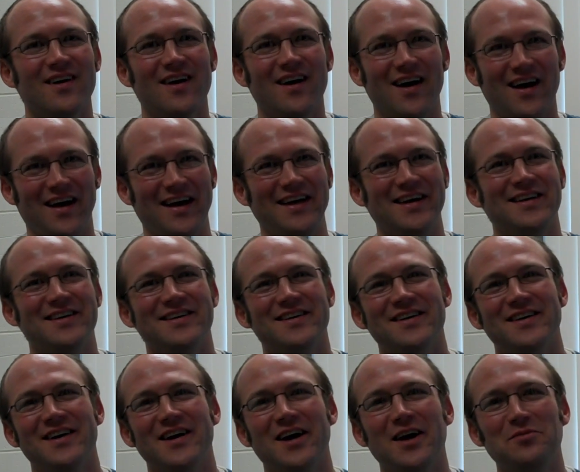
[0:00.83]
Hi,
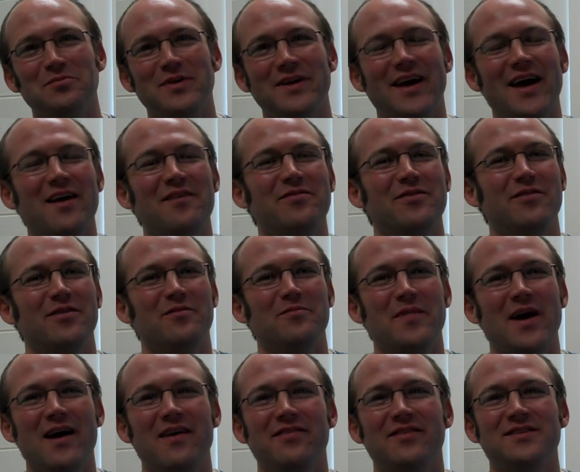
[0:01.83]
on behalf of the
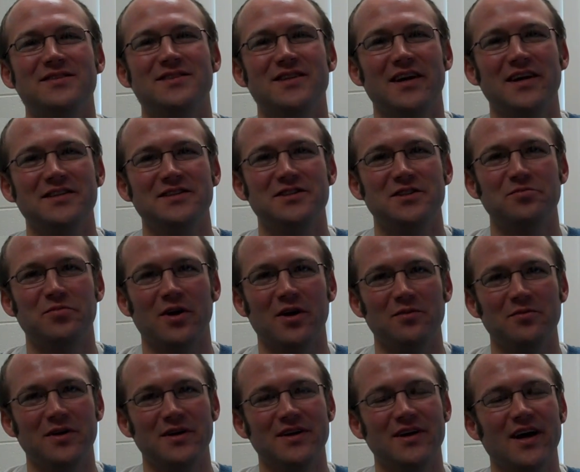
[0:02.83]
Math and Science
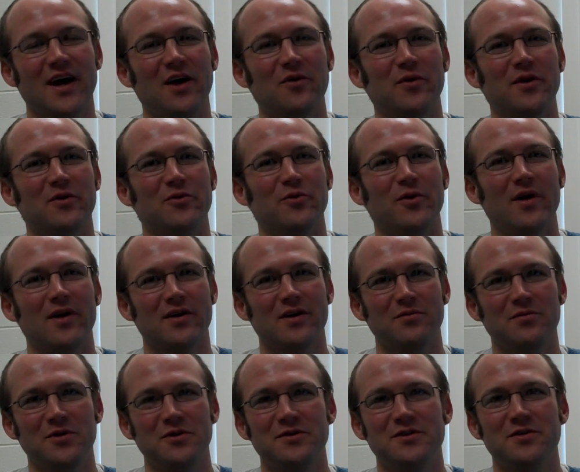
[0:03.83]
Department, I want to
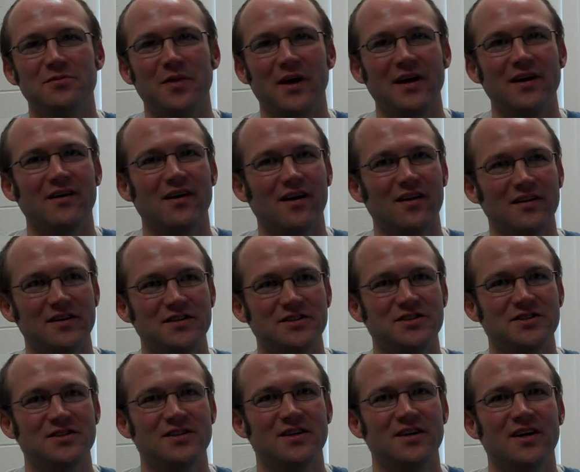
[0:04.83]
welcome you to Bay
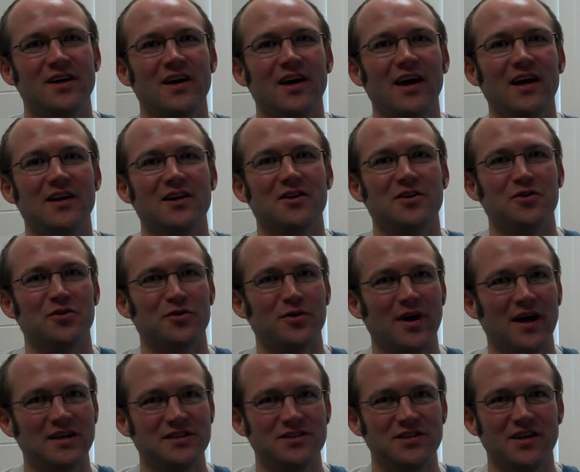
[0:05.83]
College and
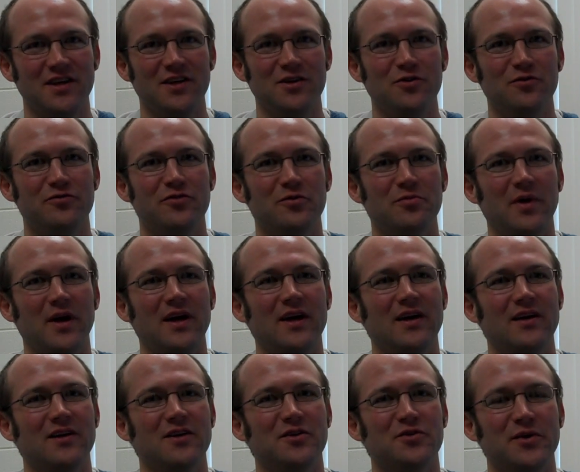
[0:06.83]
congratulate you for
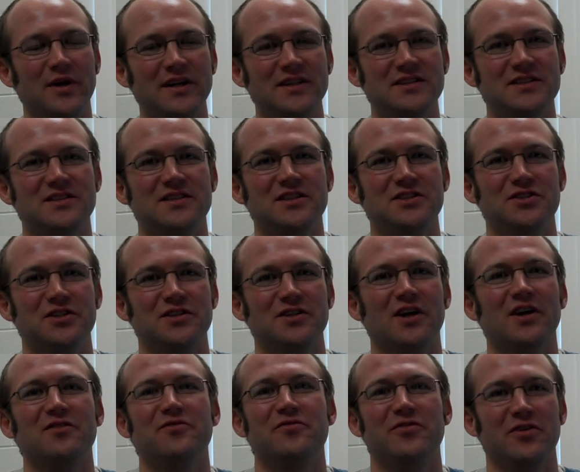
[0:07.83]
making a great decision
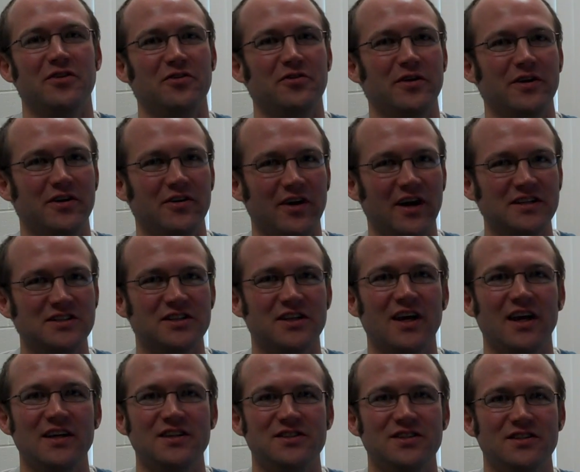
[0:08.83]
on furthering your
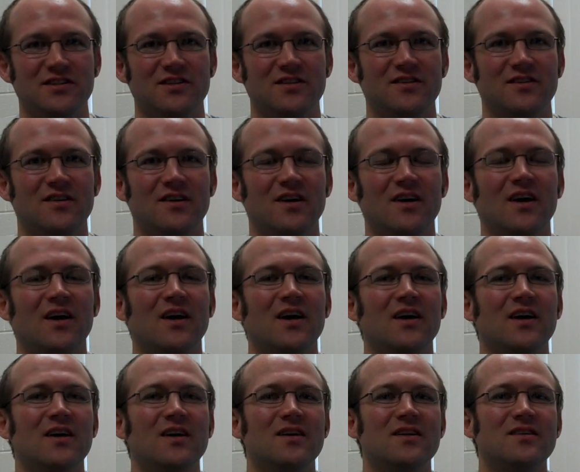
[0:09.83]
education.
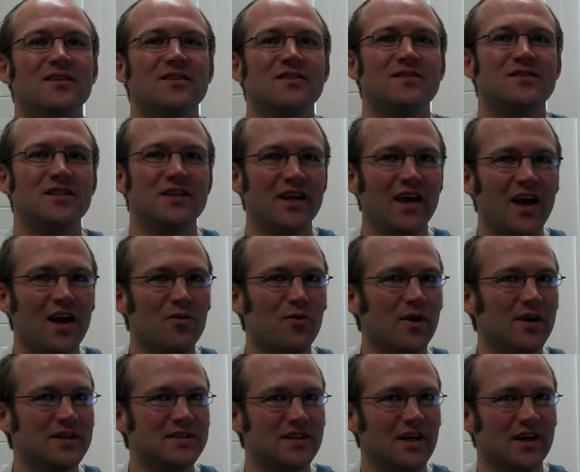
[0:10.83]
Today I
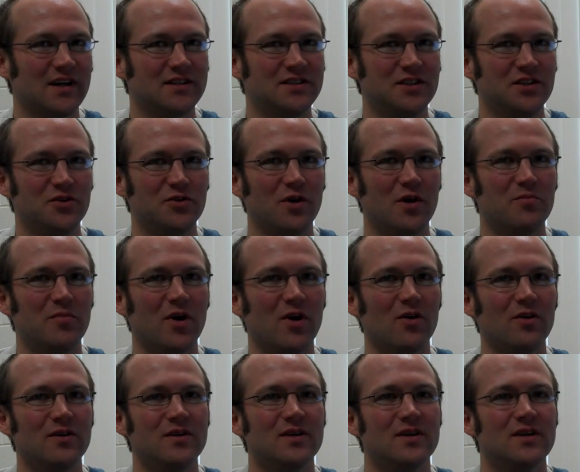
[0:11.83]
want to talk to you
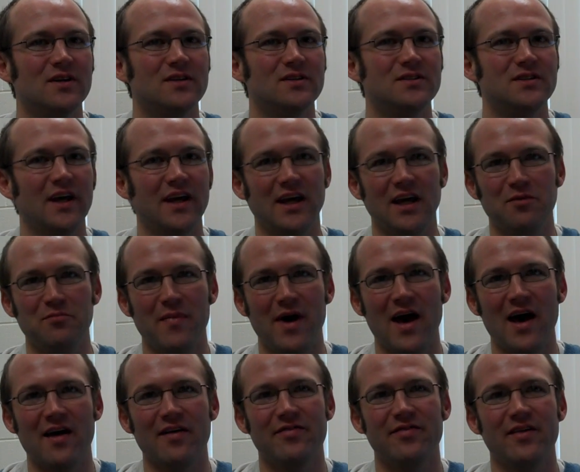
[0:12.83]
about taking
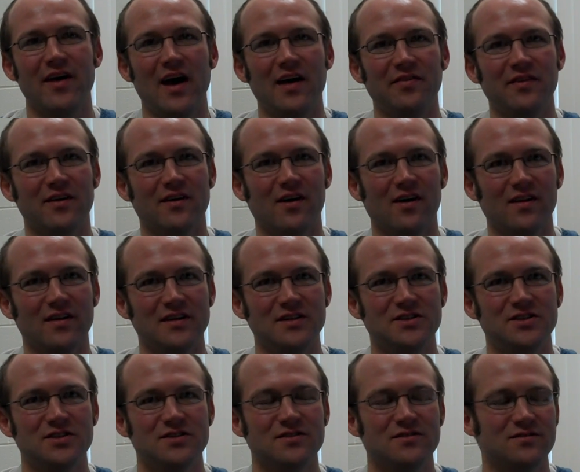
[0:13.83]
math at the
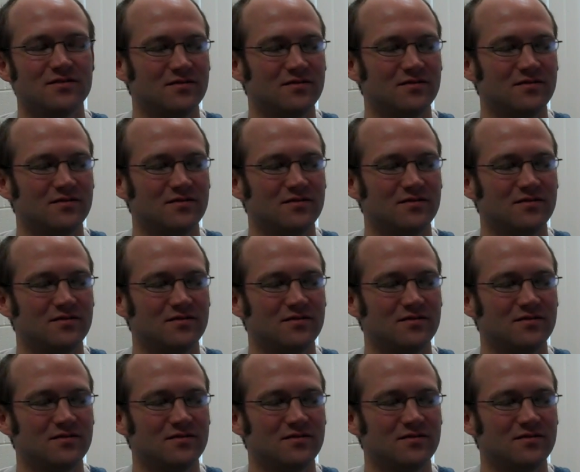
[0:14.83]
college.